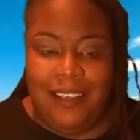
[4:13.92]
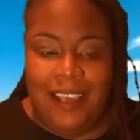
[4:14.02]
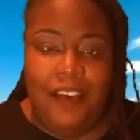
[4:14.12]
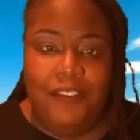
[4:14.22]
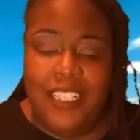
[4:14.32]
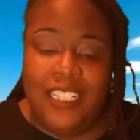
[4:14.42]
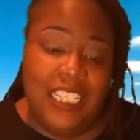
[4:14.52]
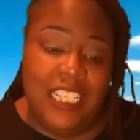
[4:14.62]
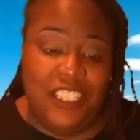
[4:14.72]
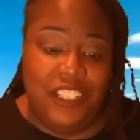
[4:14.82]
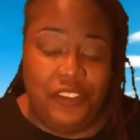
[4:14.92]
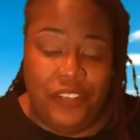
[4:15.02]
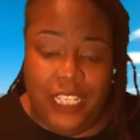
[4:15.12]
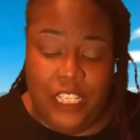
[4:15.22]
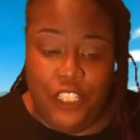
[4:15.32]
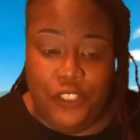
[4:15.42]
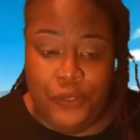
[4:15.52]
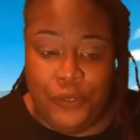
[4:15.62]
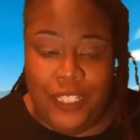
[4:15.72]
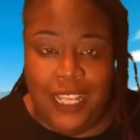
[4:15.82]
confidence and insecurity
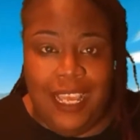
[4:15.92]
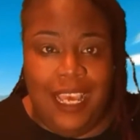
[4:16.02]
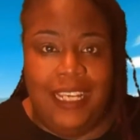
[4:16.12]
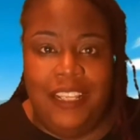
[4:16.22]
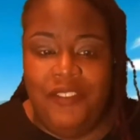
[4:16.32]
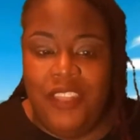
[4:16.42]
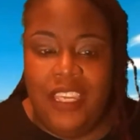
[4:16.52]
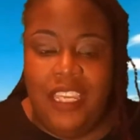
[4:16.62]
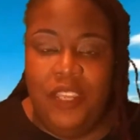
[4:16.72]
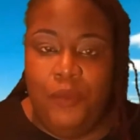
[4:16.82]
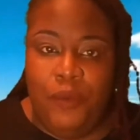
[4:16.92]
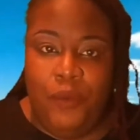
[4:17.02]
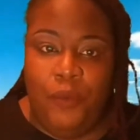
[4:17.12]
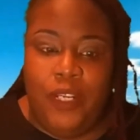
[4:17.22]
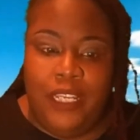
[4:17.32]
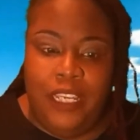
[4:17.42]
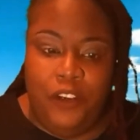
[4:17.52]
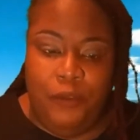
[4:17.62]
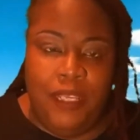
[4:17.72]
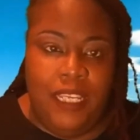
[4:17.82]
issues. I didn't think anyone would want to
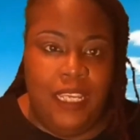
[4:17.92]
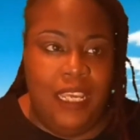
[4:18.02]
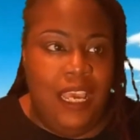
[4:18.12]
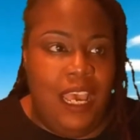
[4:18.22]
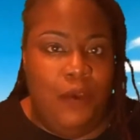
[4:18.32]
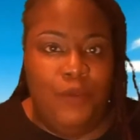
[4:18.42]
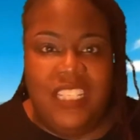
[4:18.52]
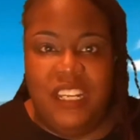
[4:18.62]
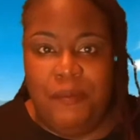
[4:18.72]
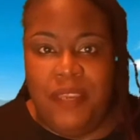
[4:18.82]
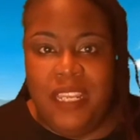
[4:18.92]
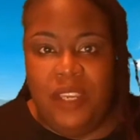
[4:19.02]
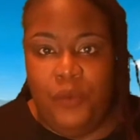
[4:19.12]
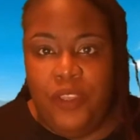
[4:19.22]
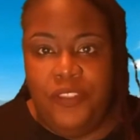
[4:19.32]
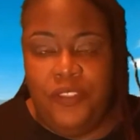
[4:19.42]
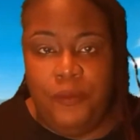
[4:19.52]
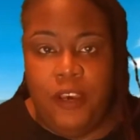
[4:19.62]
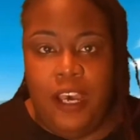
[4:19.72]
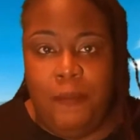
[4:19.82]
hear me. I was in a meeting with
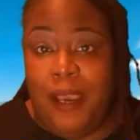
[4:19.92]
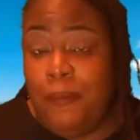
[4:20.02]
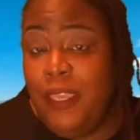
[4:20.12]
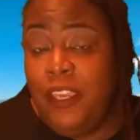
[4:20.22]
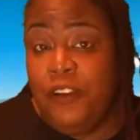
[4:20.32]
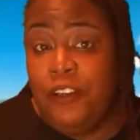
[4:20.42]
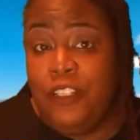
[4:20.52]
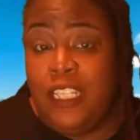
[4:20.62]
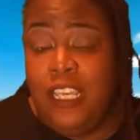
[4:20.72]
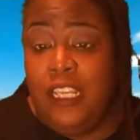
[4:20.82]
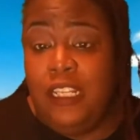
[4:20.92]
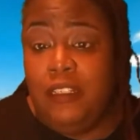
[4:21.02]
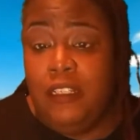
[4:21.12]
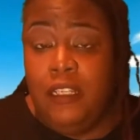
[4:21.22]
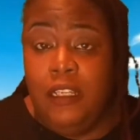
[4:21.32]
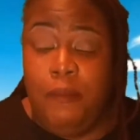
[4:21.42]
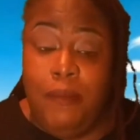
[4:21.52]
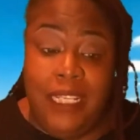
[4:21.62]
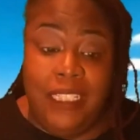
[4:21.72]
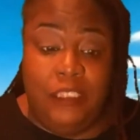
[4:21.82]
my peers and
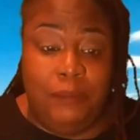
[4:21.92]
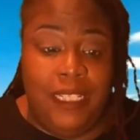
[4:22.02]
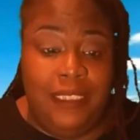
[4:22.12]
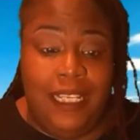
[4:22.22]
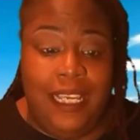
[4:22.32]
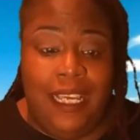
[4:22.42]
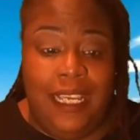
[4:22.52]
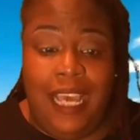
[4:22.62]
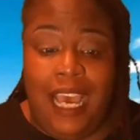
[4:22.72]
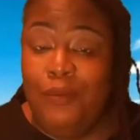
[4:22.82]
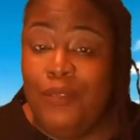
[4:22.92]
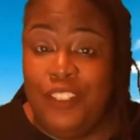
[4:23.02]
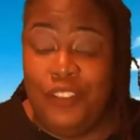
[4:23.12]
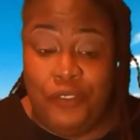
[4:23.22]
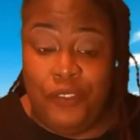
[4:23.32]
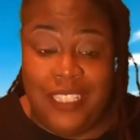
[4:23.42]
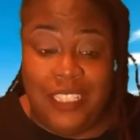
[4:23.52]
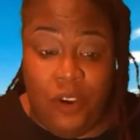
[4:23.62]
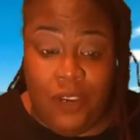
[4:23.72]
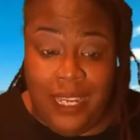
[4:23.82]
management, and I was nervous
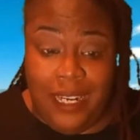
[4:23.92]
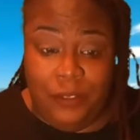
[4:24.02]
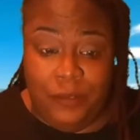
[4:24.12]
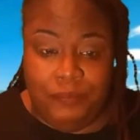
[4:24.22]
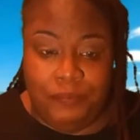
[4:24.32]
as all get out.